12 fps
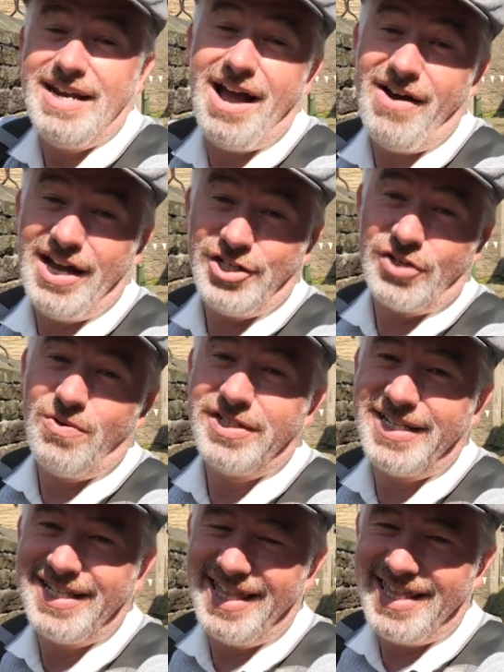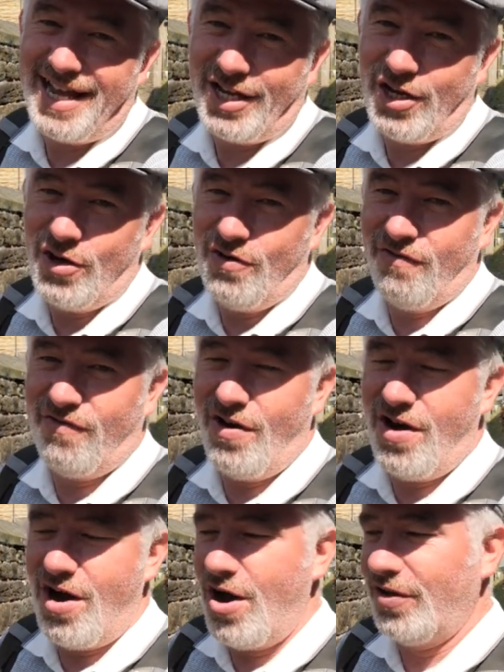Now, I just want to say thank you
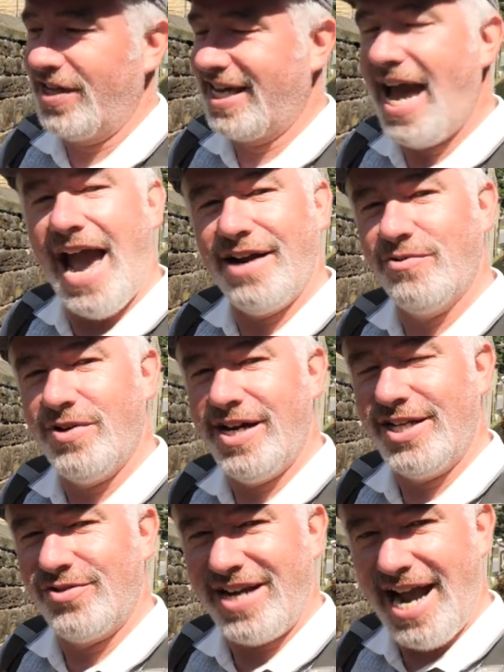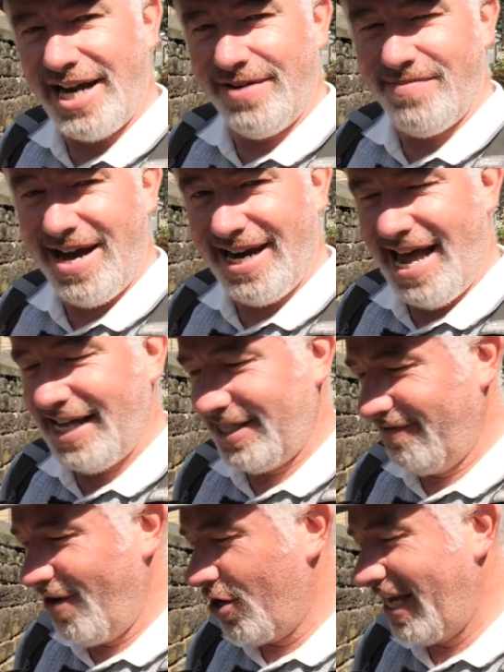for all the kind words regarding my
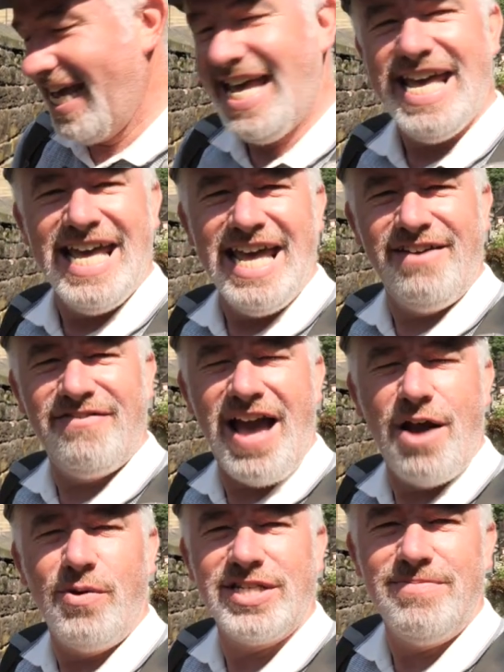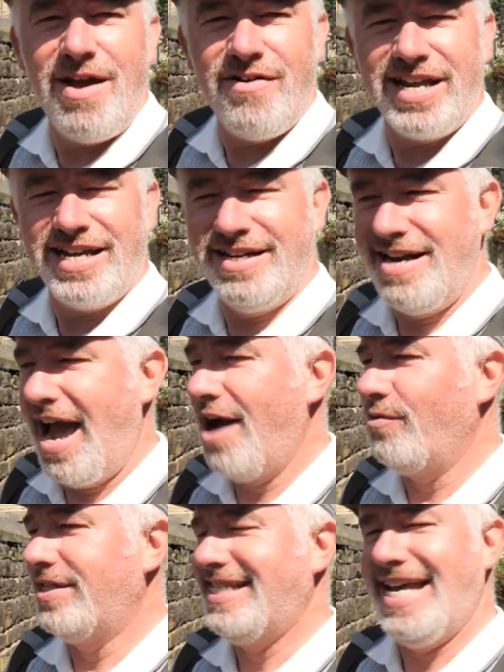last vlog. If I was American, I
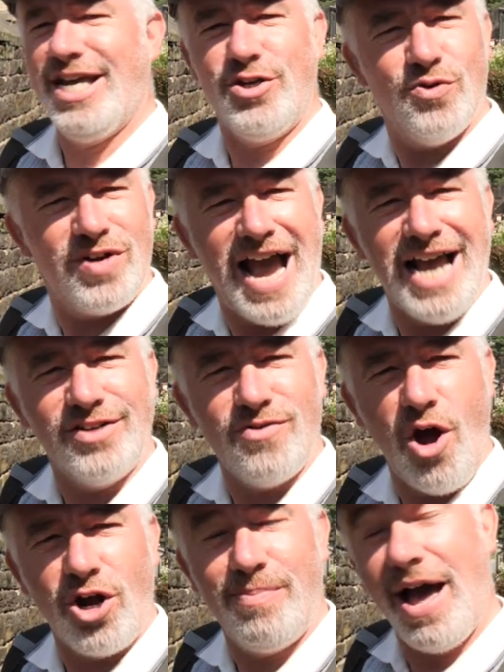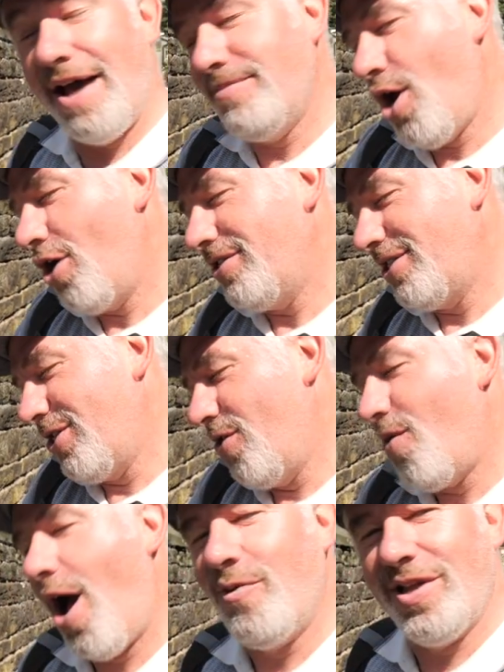would say you guys rock, but I'm not,
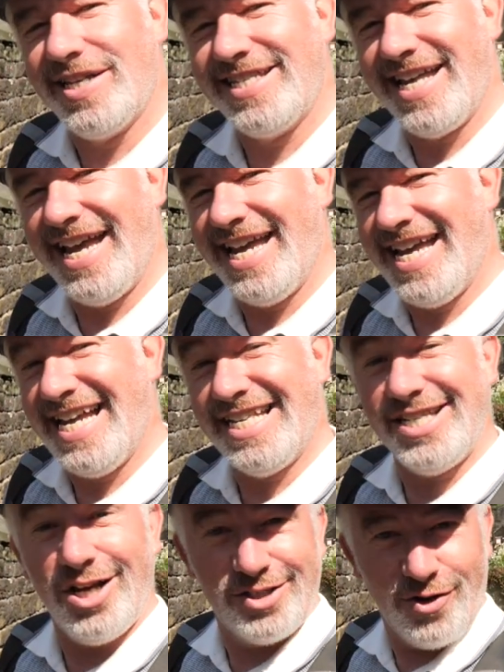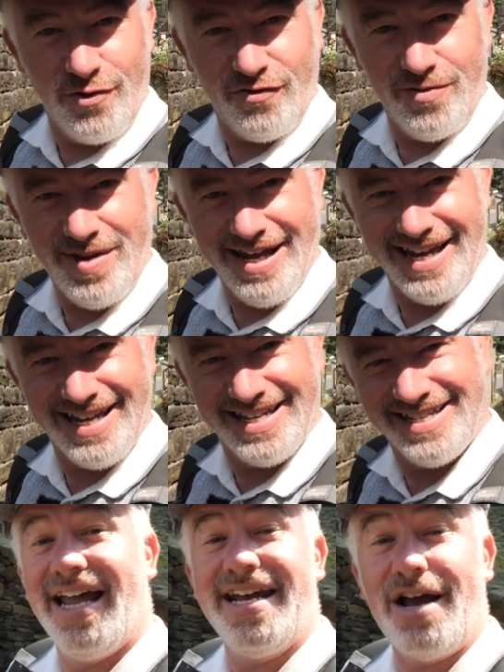so what I will say is you'll do for me.
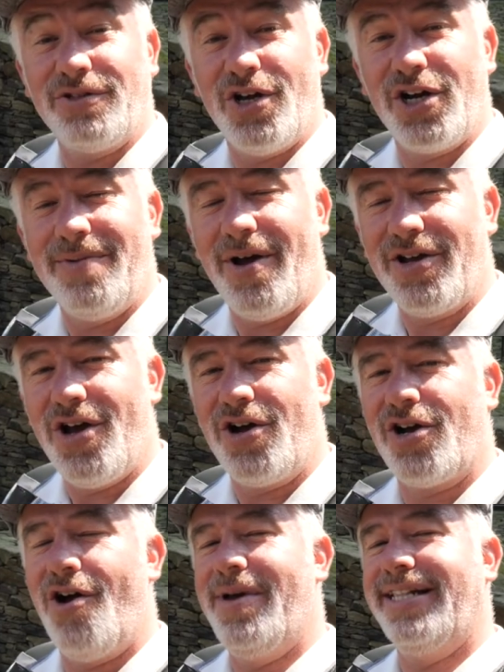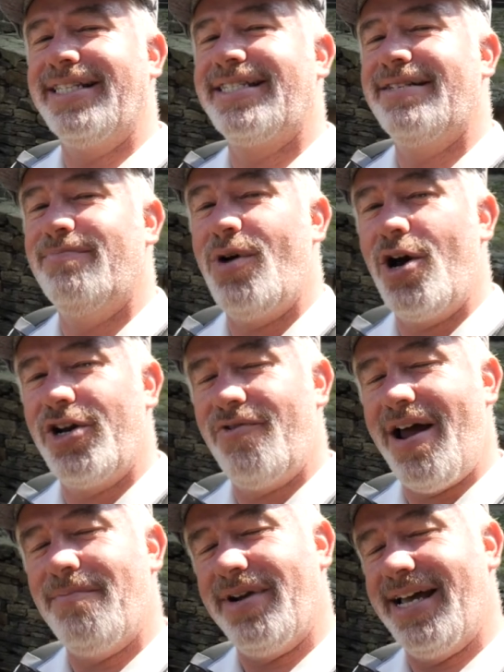Now, talking about your comments, Border
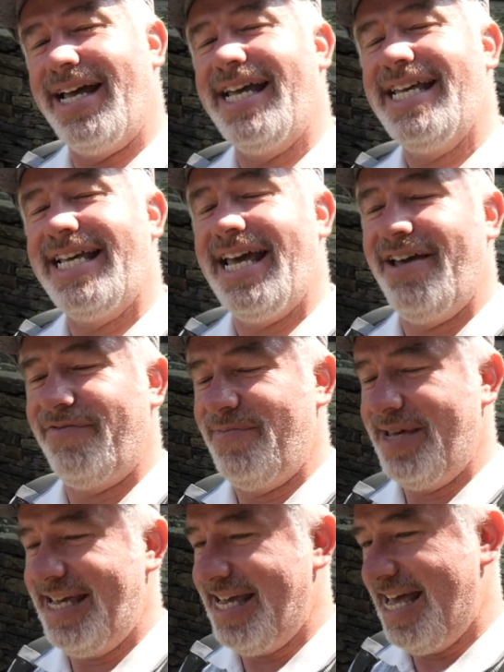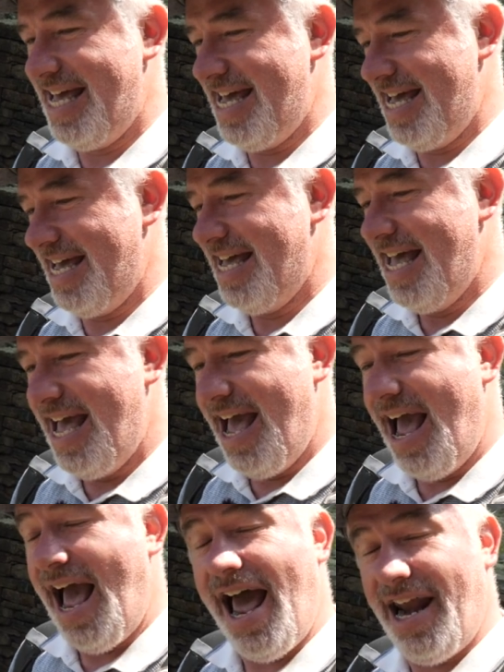Rambler, he gave me
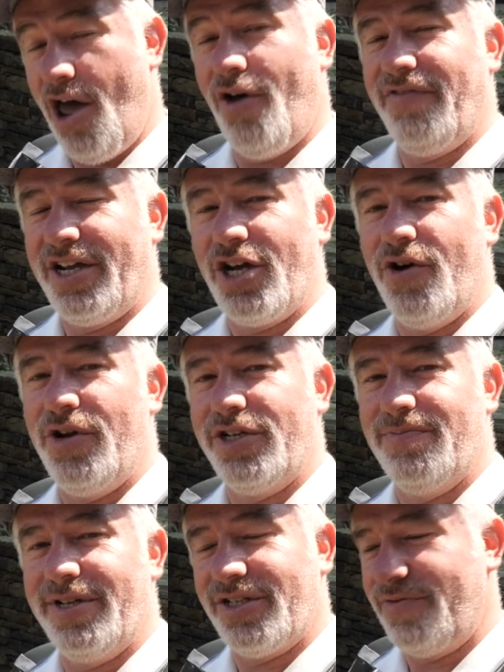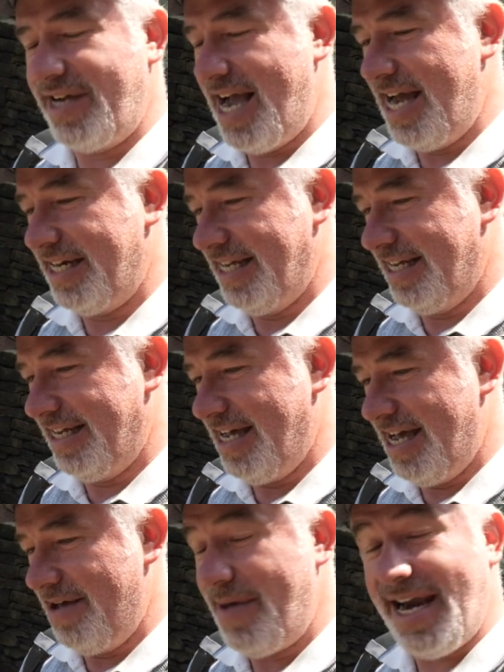a lot of encouragement regarding
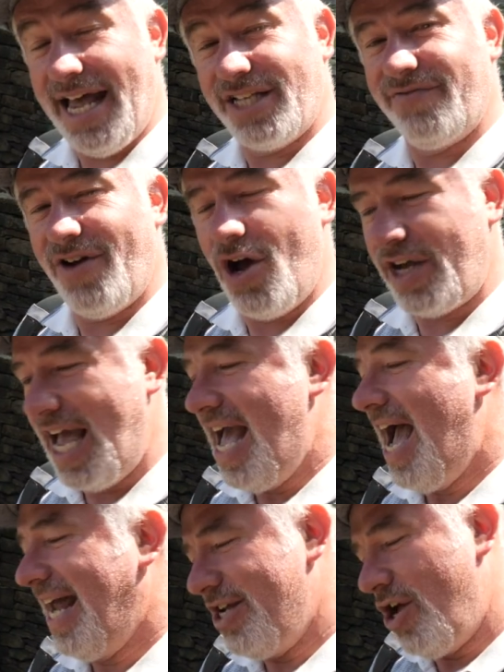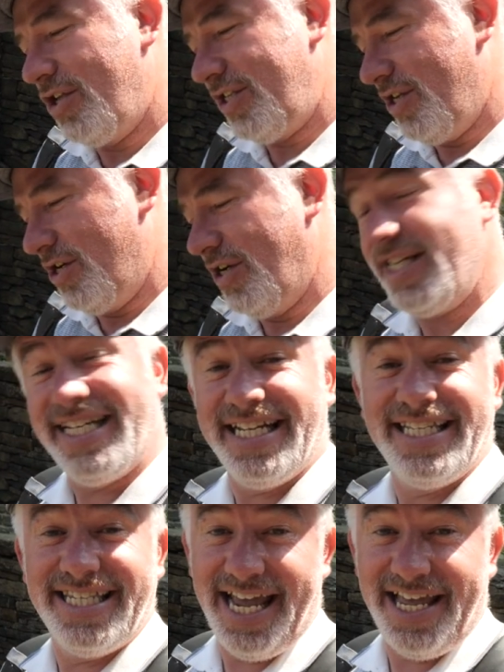my last vlog, and he also
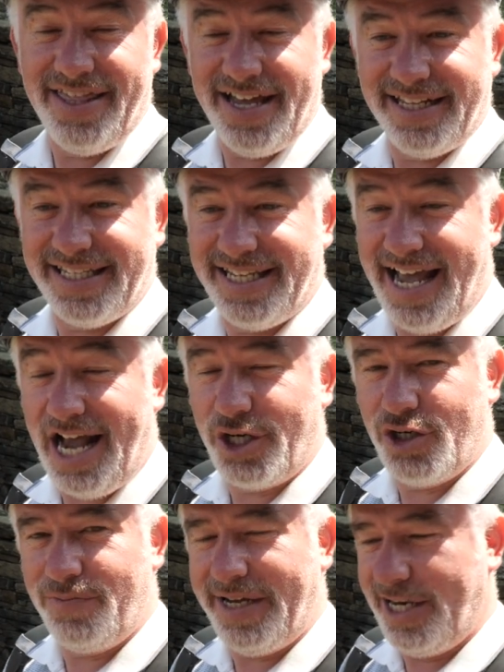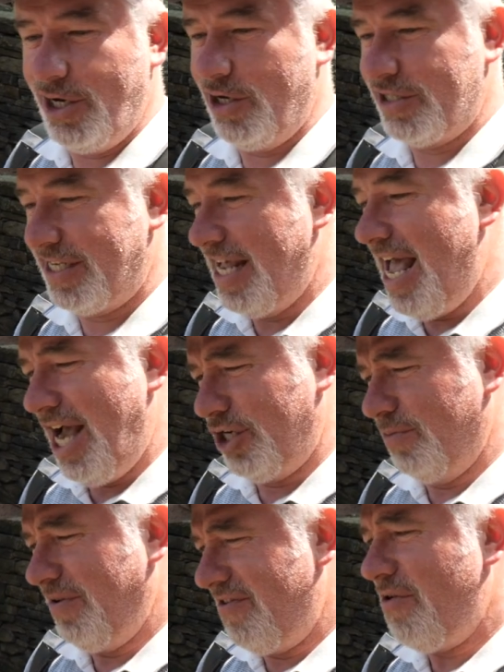did say that I should be
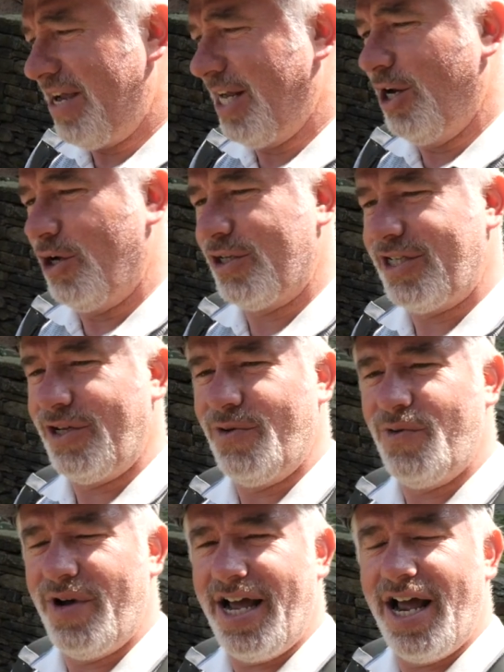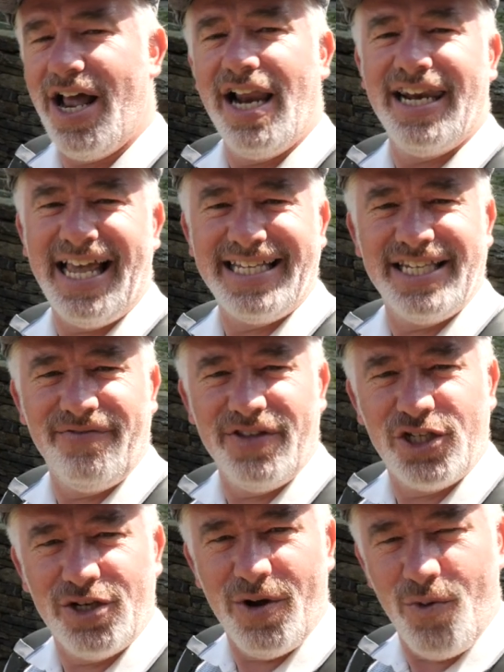very close to Last of the
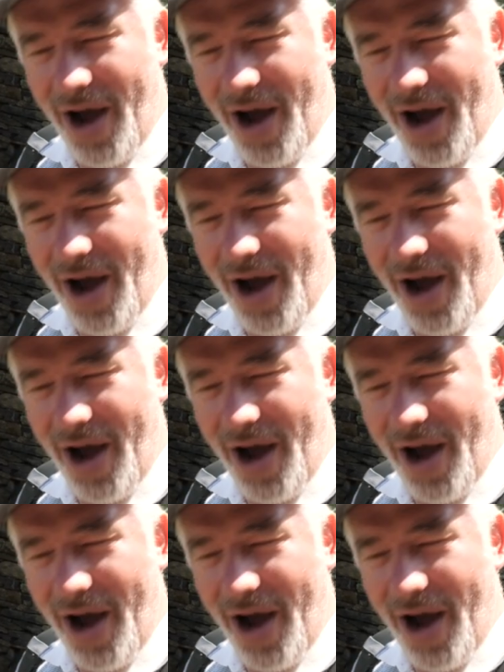Summer